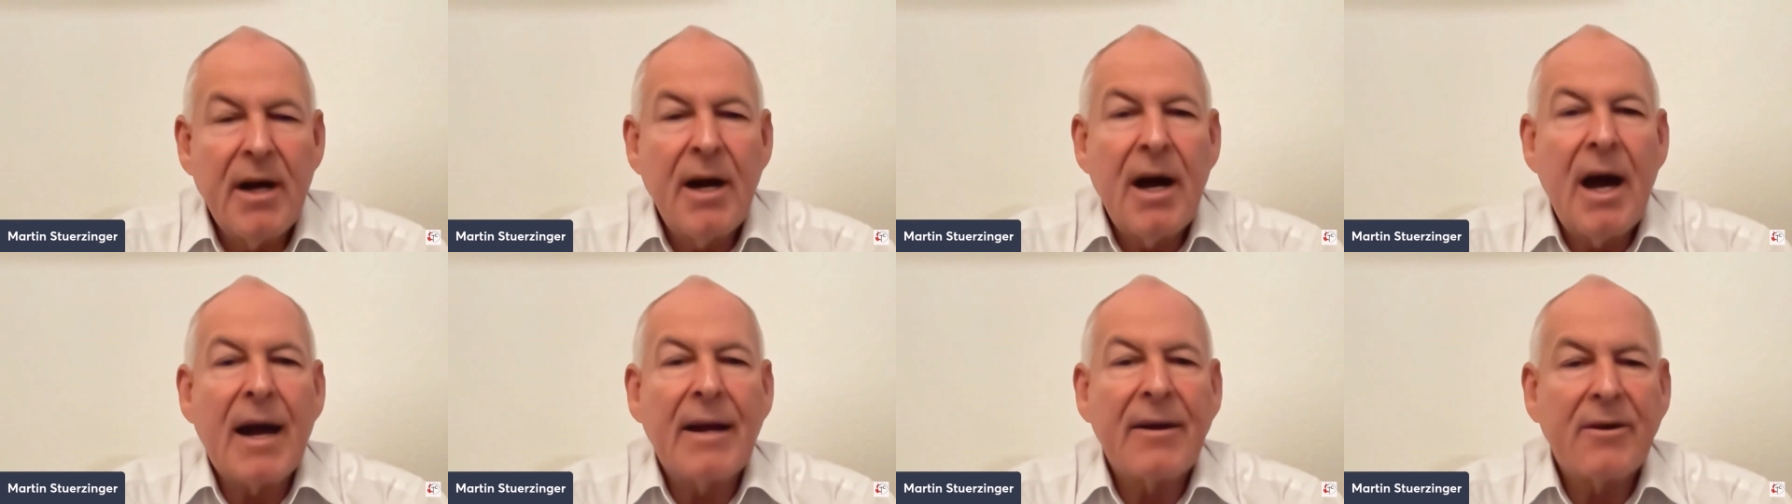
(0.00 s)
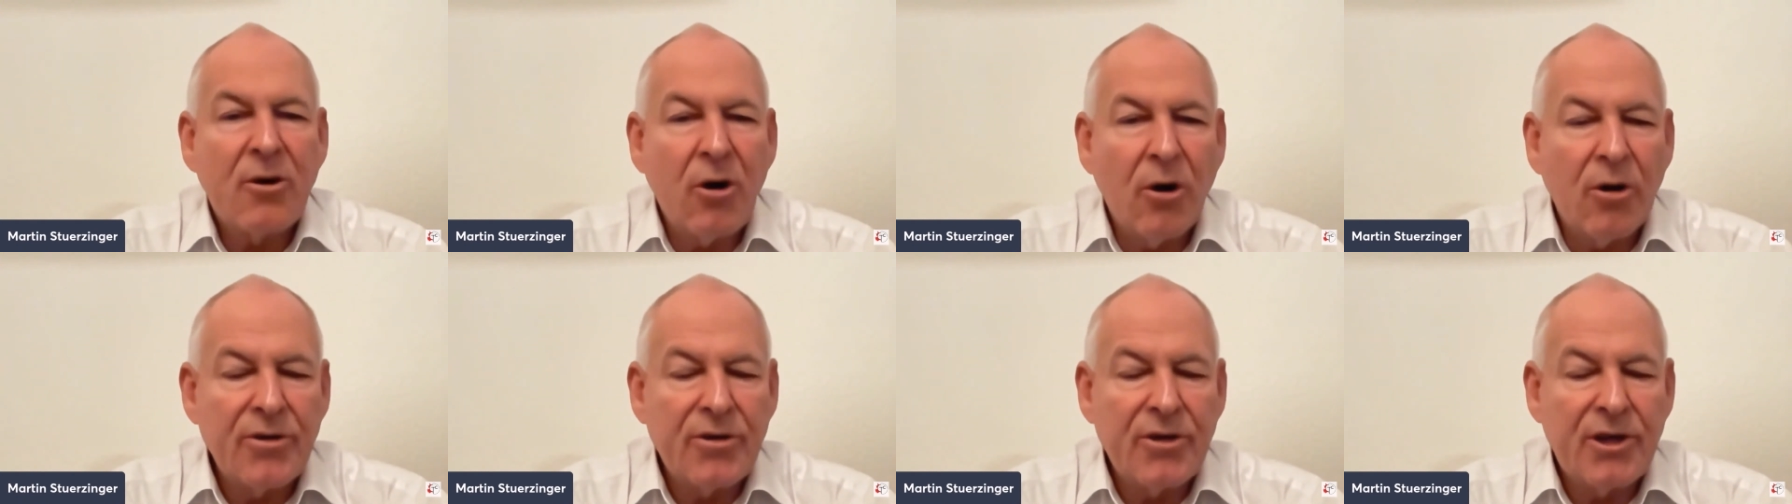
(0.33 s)
and
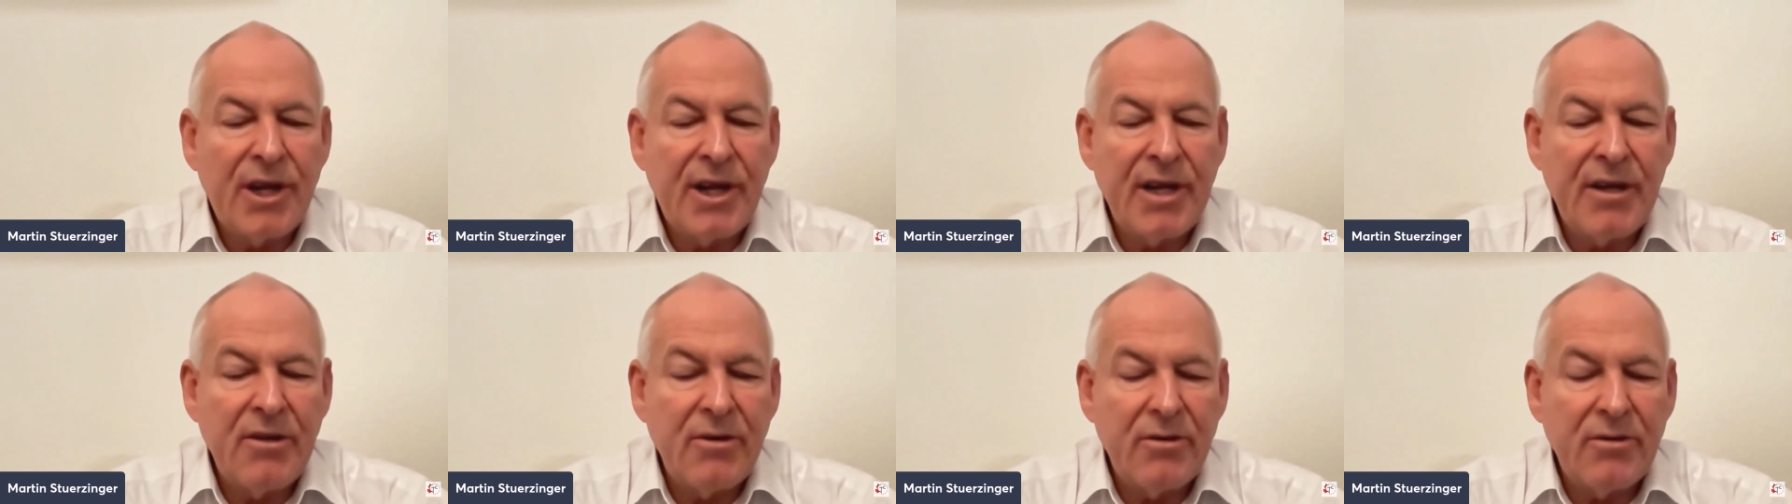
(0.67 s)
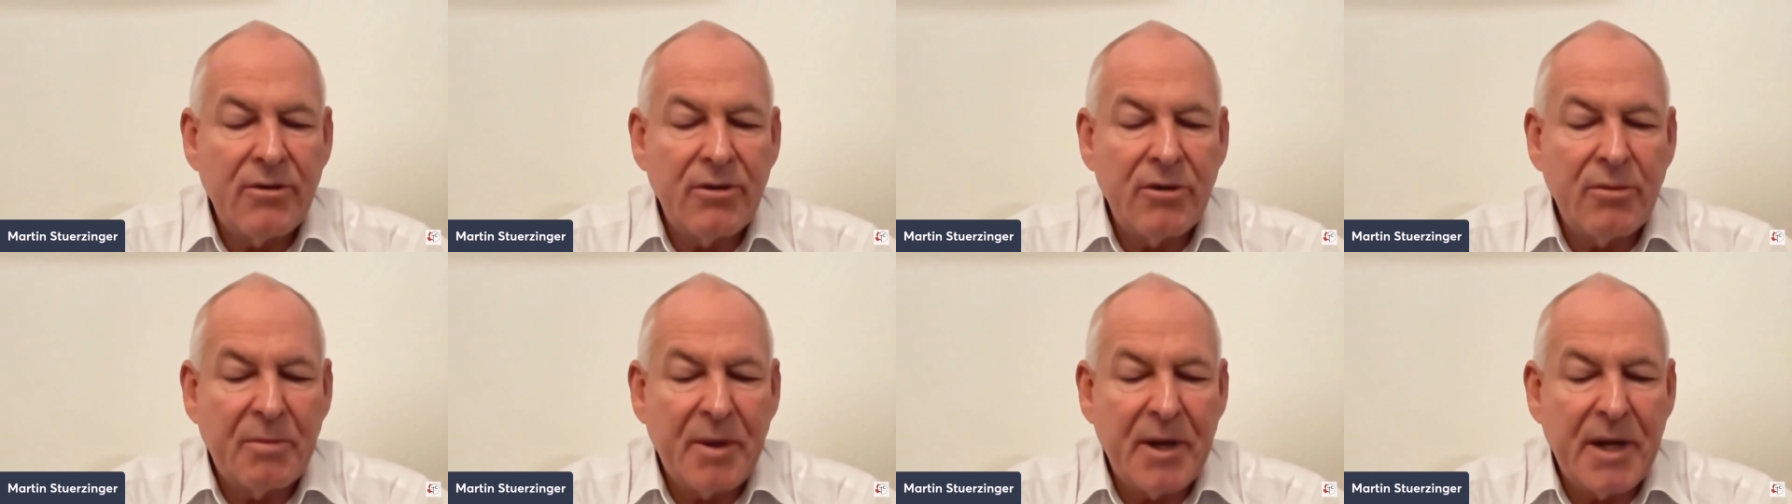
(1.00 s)
continue
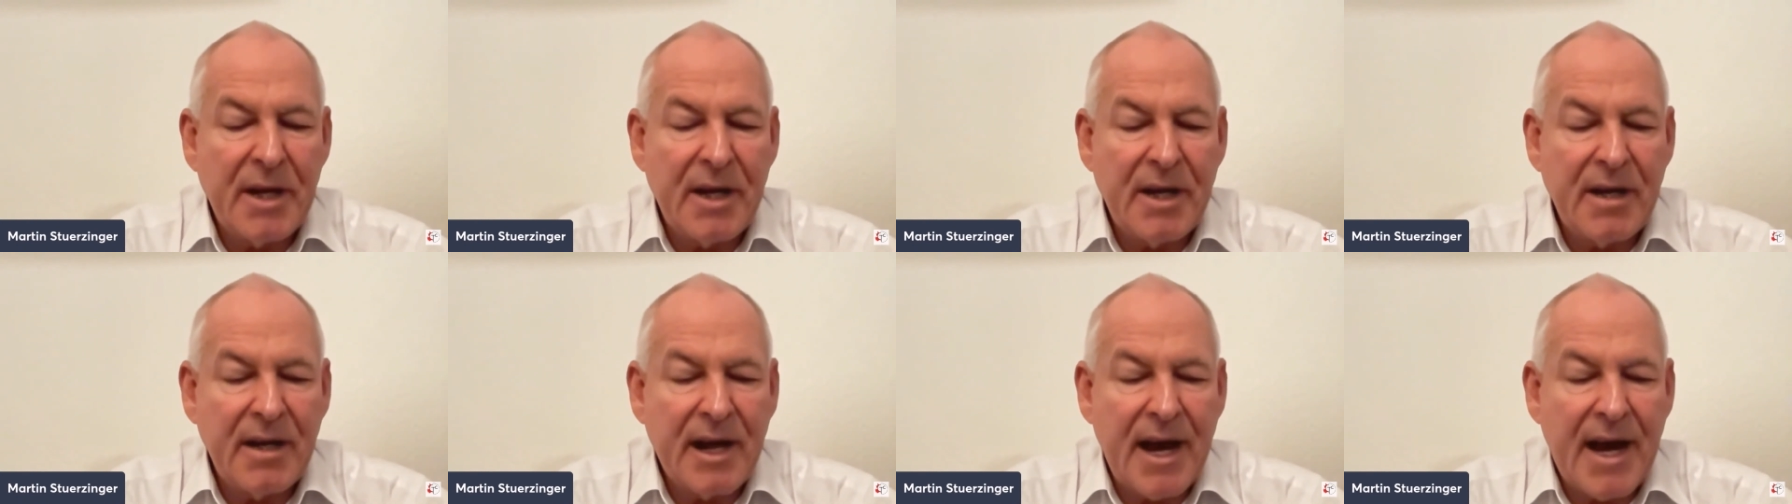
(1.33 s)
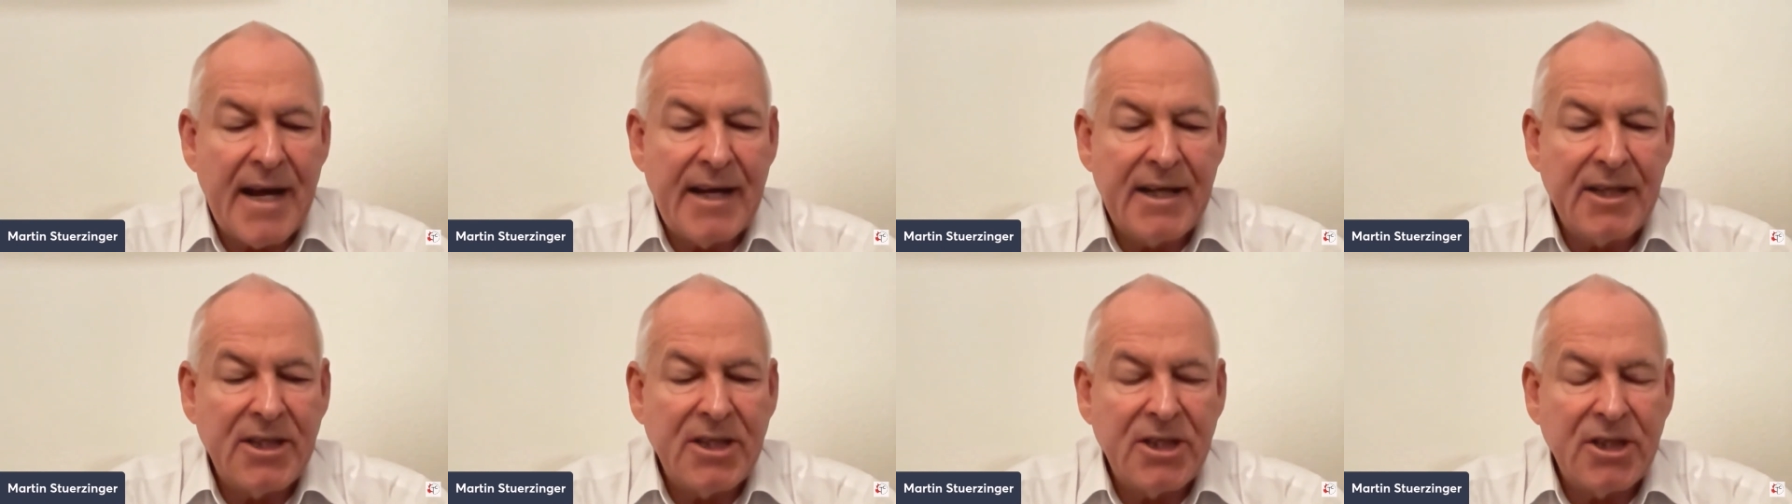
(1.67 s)
to be
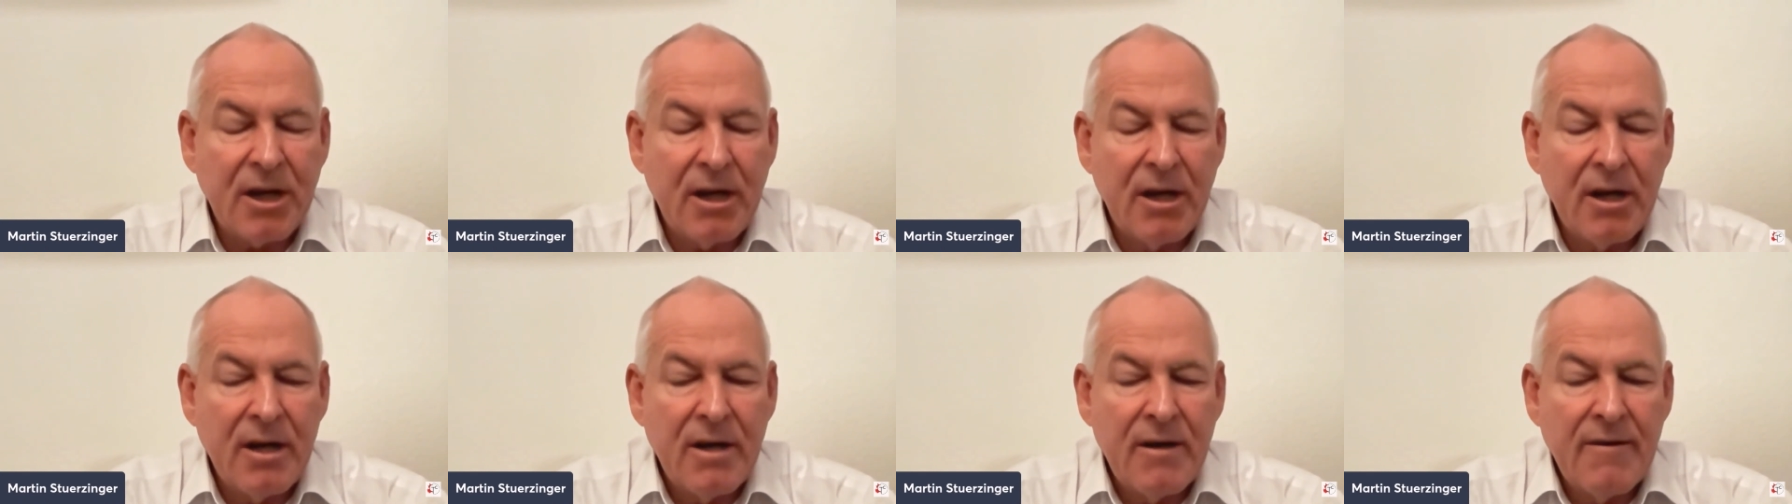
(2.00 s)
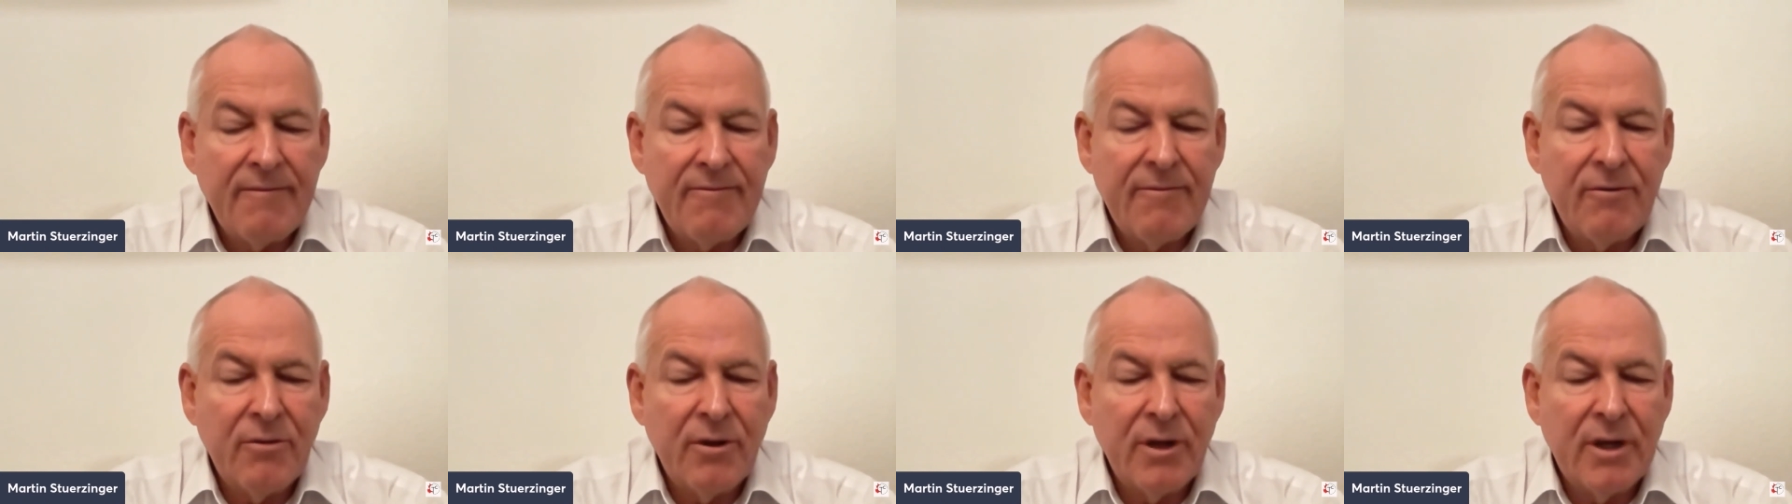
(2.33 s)
engaged
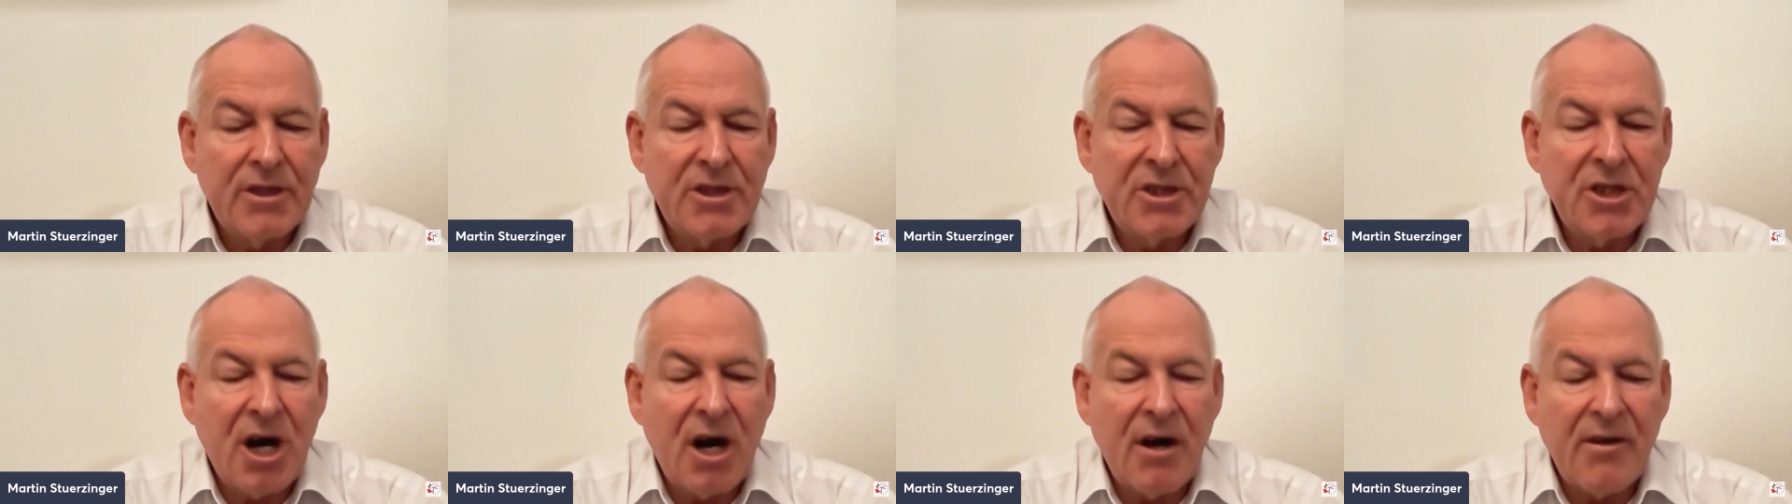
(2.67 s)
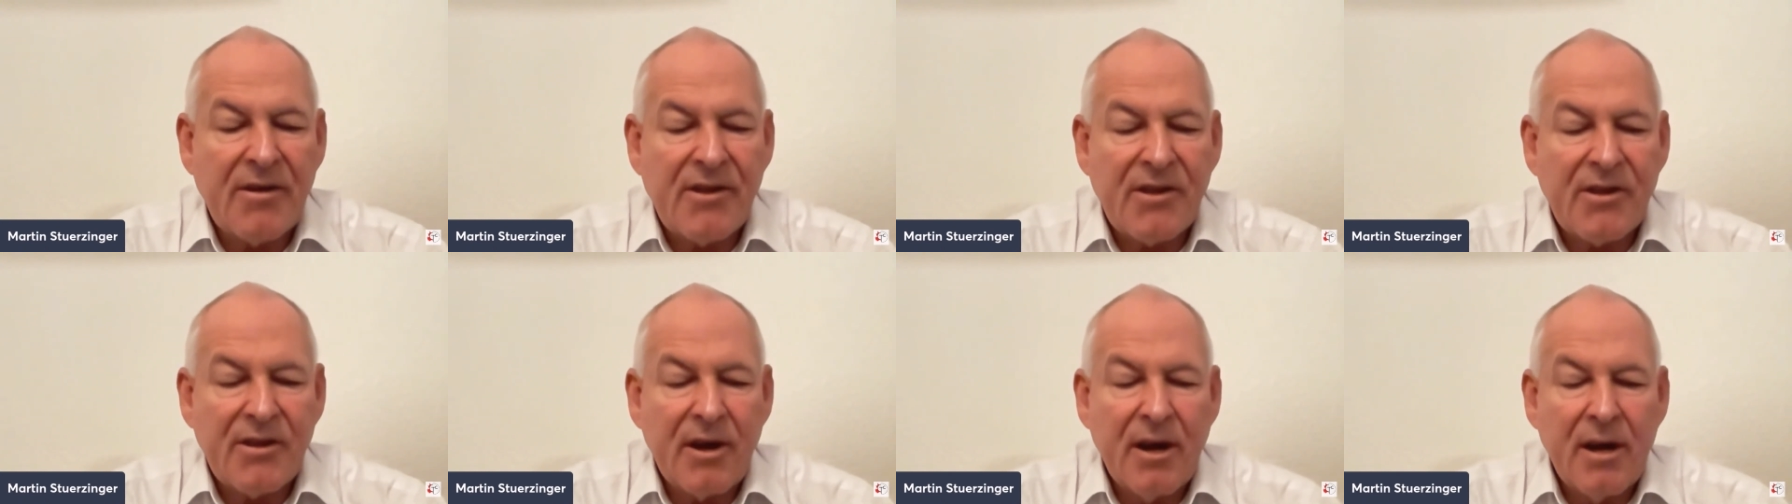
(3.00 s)
for a
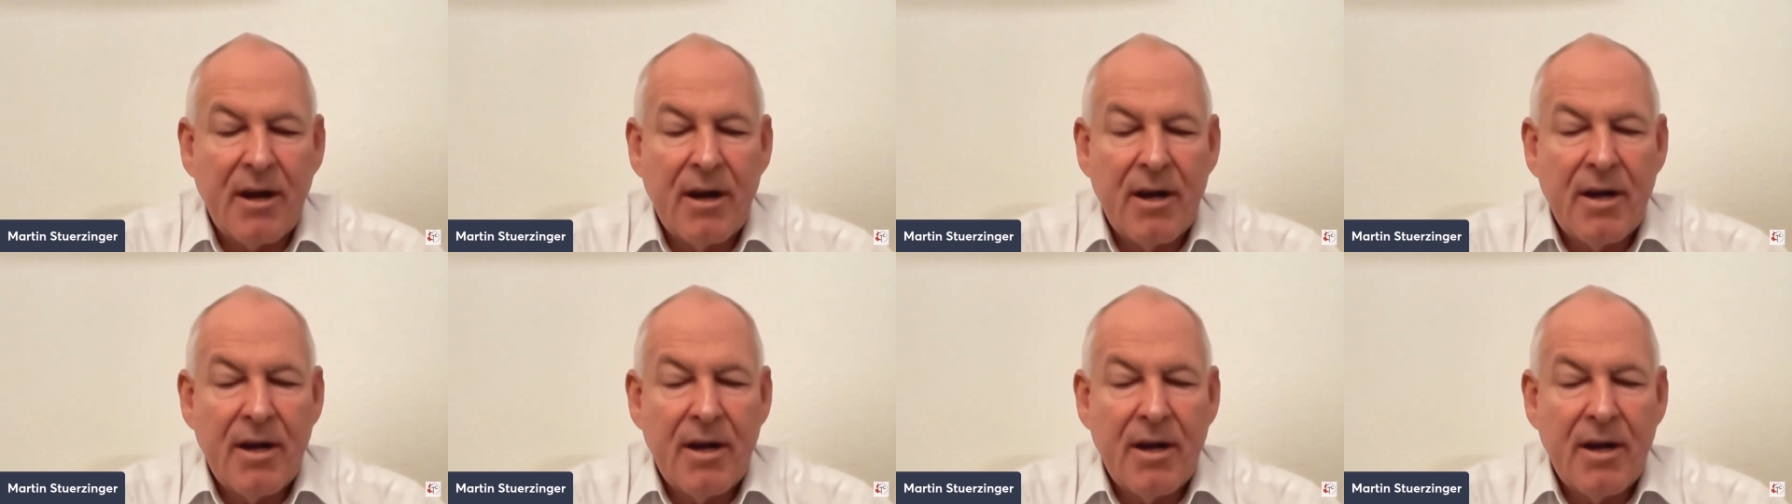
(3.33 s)
just,